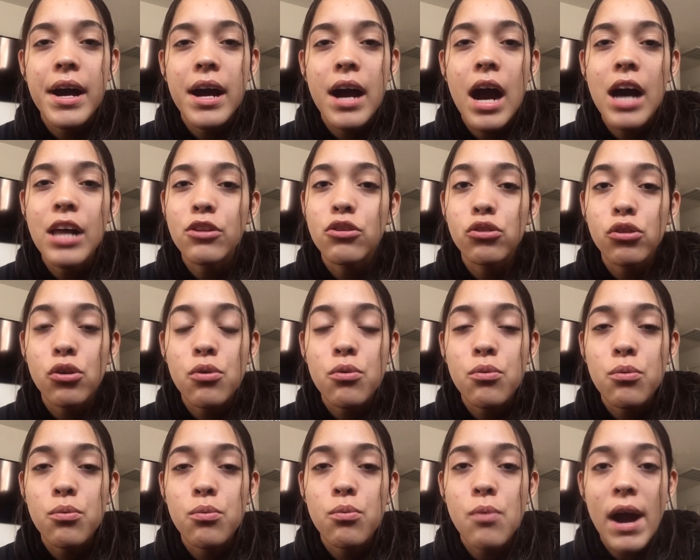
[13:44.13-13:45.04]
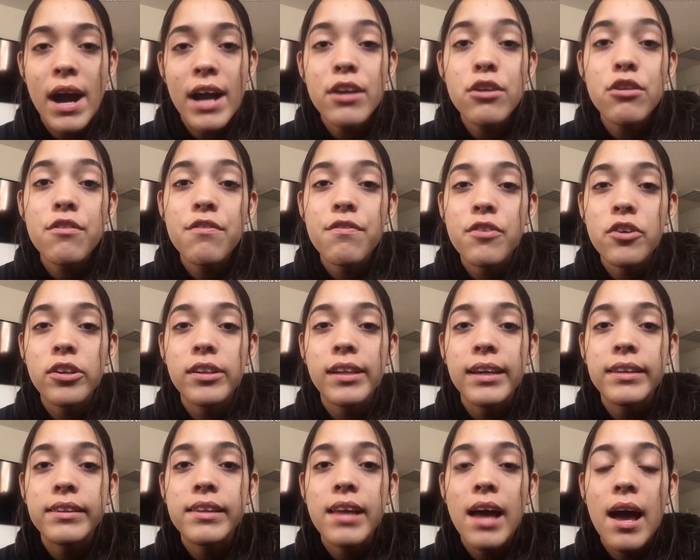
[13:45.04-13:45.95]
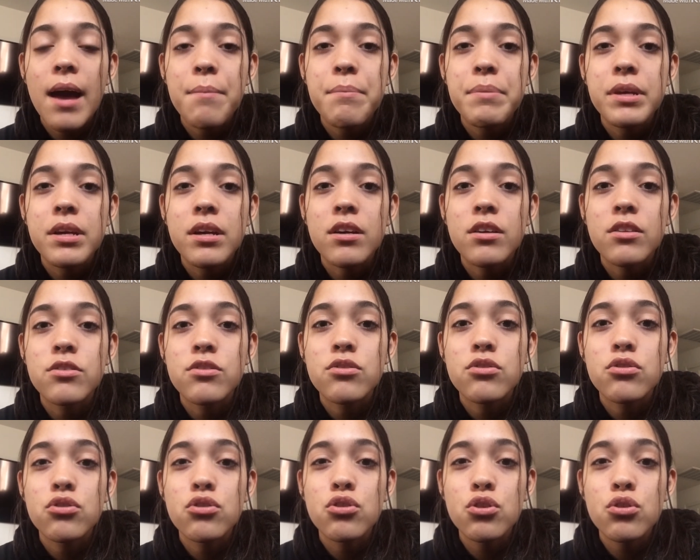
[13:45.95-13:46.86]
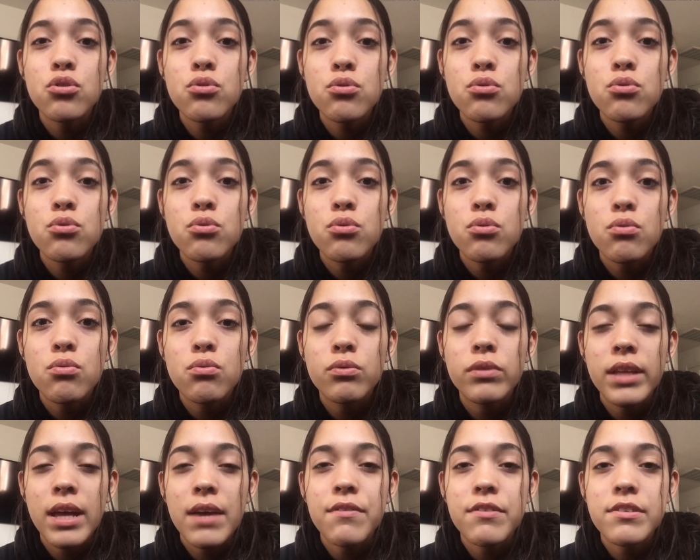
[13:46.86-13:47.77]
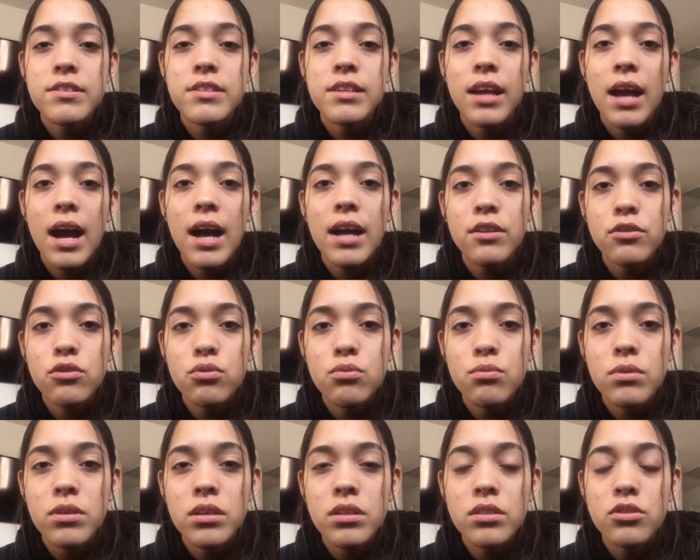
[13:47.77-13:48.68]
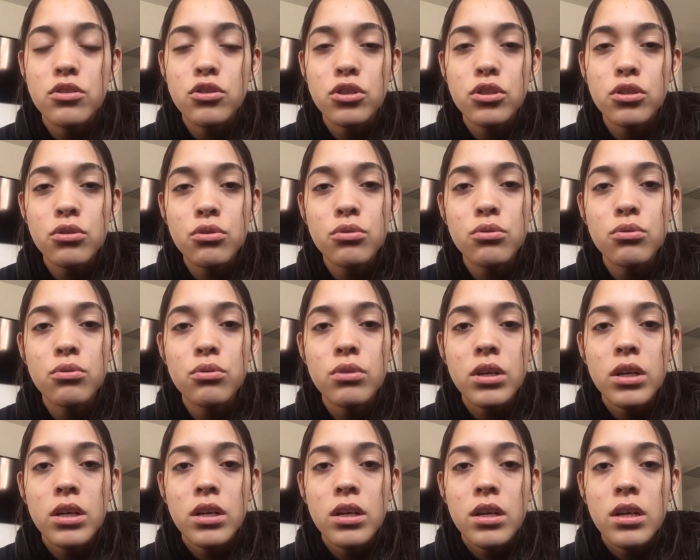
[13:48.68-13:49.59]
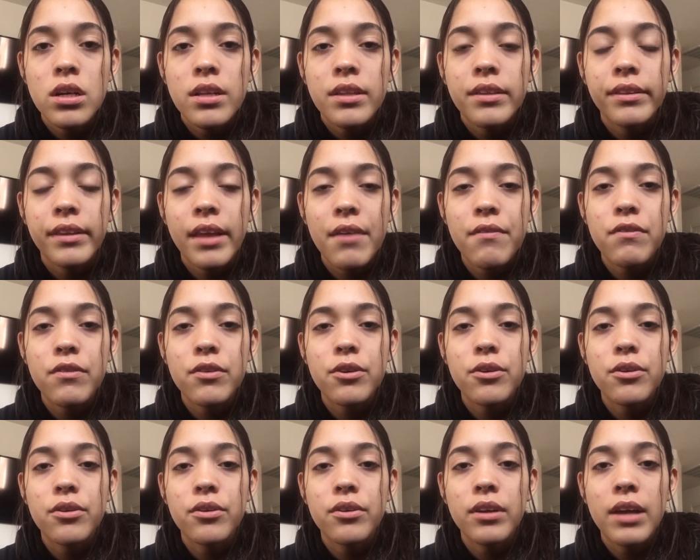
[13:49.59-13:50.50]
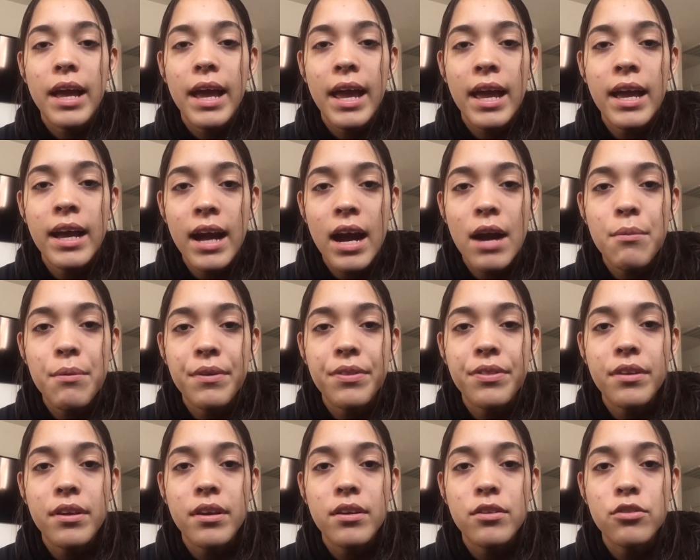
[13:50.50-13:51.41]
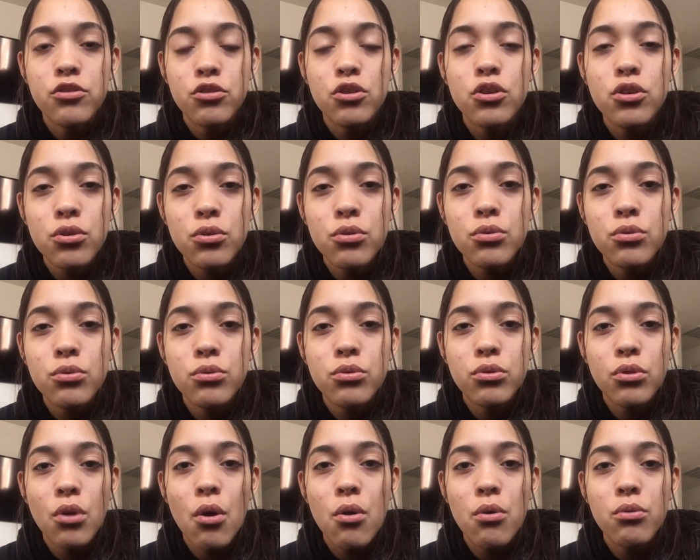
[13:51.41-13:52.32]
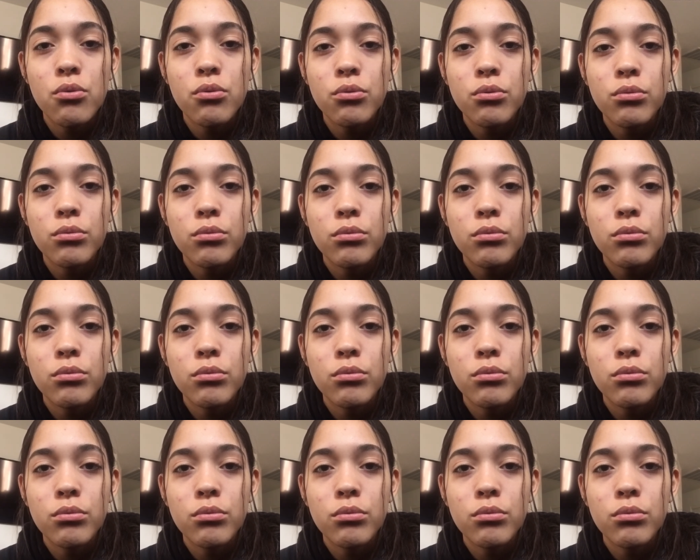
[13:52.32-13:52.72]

I don't know why you feel like that because you never say hi to us. You never hang out with us. You don't